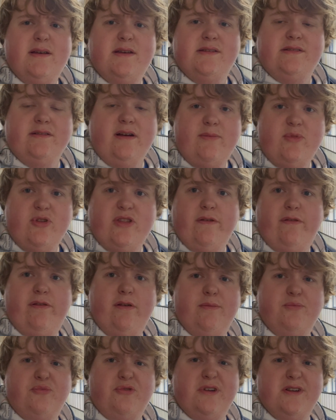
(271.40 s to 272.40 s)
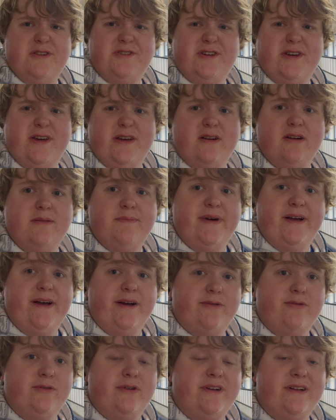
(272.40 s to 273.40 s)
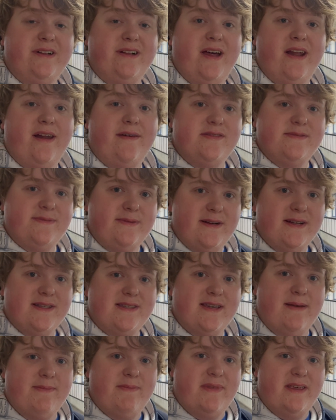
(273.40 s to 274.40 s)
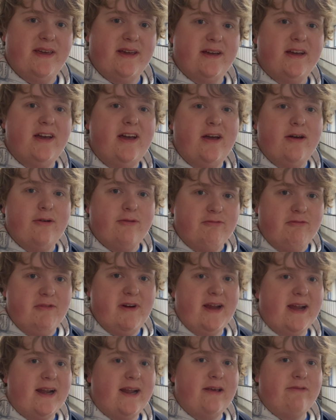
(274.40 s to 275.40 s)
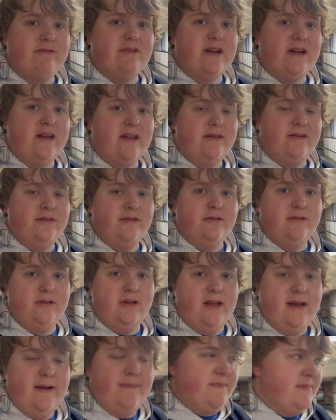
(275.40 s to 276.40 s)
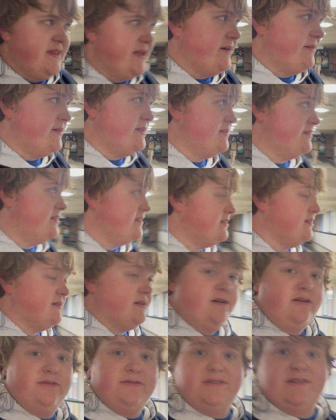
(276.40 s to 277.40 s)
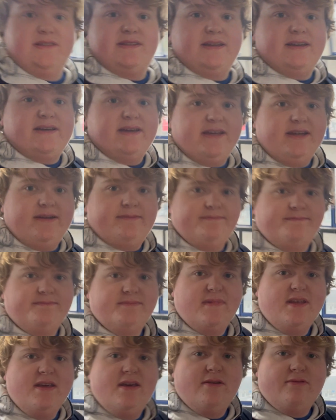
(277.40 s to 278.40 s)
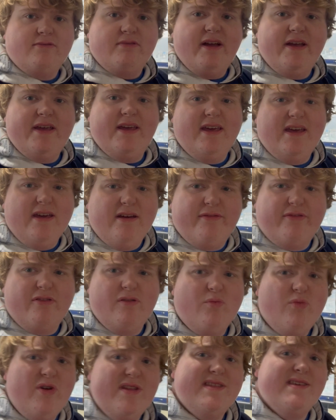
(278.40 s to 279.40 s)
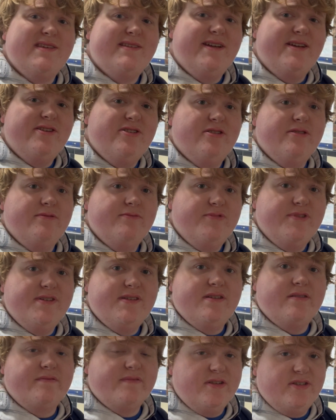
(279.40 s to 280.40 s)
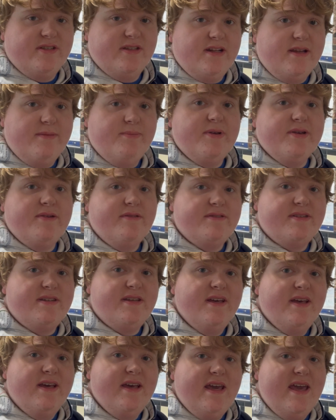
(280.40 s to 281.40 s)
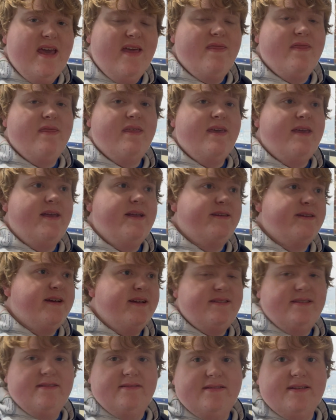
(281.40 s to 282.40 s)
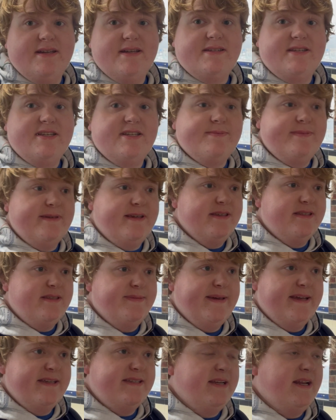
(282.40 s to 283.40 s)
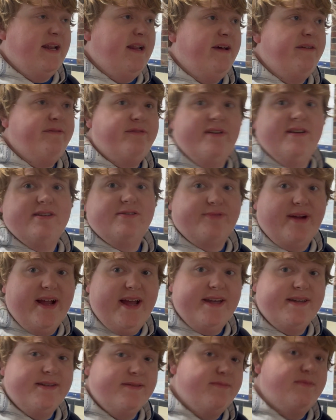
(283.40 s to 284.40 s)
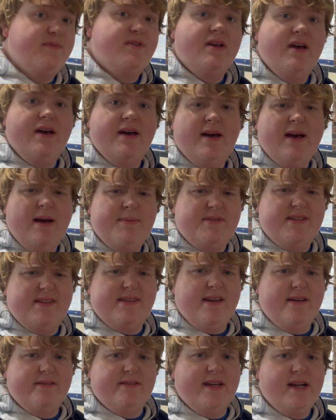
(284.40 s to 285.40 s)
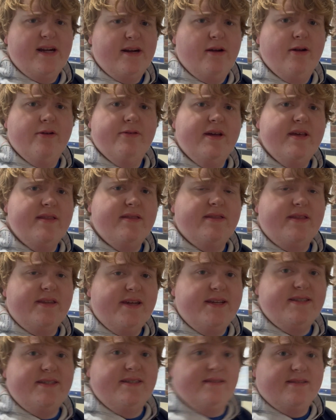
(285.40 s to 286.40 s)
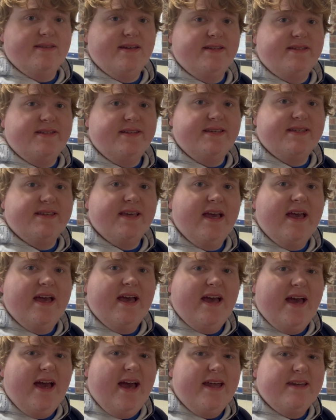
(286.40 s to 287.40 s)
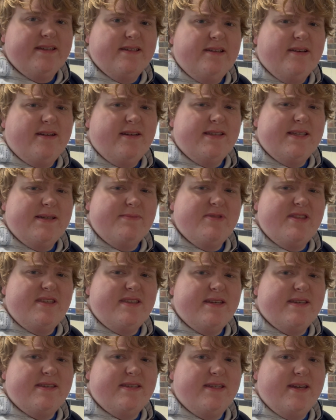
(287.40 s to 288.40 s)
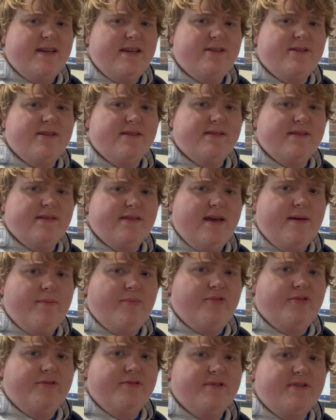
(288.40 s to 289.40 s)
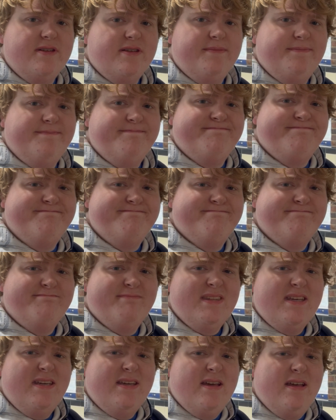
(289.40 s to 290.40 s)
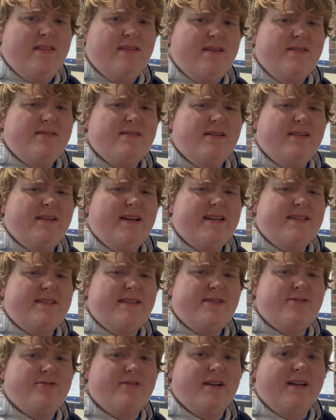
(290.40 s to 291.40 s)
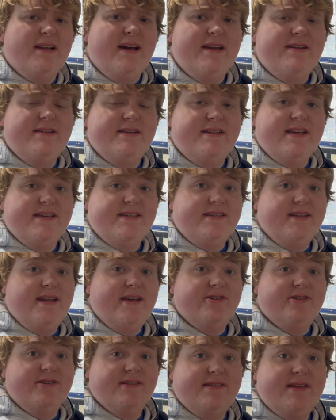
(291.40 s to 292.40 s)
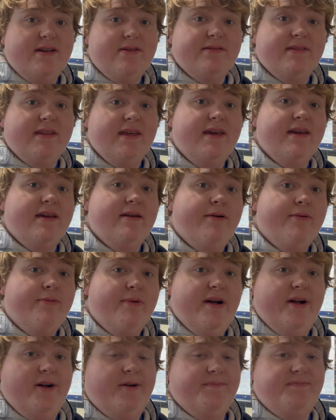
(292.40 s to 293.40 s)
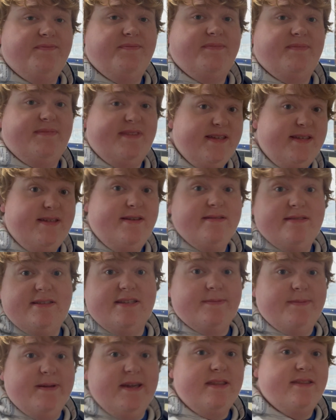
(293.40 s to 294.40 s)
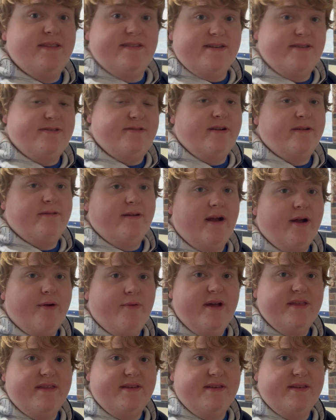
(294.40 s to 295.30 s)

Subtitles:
So I'm on the footbridge here at Park Royal, and I've spotted something really, really cool. There is this old sign right here from when the station was originally built in the 1930s, because the Piccadilly Line first ran up to South Harrow in the 1930s. And look at some of the destinations on that board. Those look like District Line destinations, don't they? Well, this used to be the District Railway.